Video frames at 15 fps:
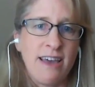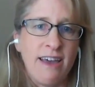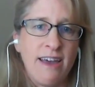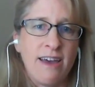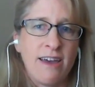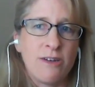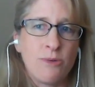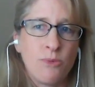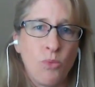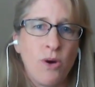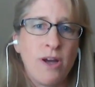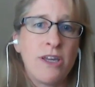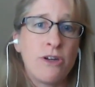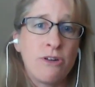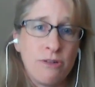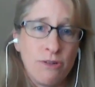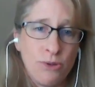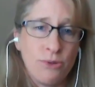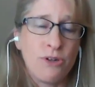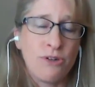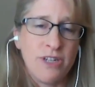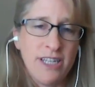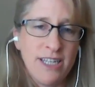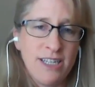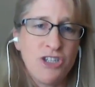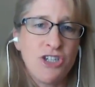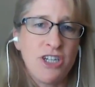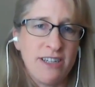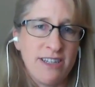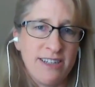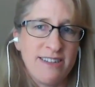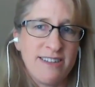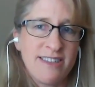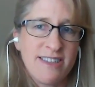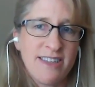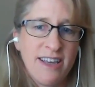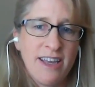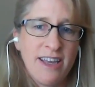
and what your who your niche is.